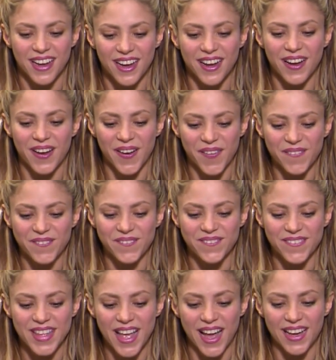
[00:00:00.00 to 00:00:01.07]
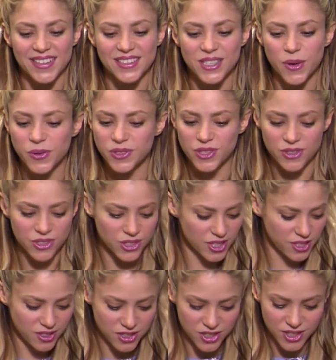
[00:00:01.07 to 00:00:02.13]
Uh, yeah, so
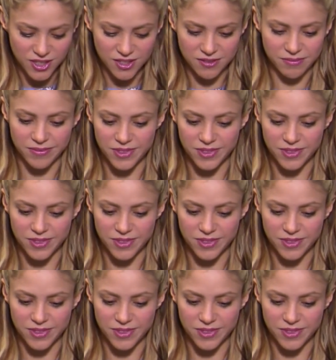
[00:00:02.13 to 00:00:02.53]
she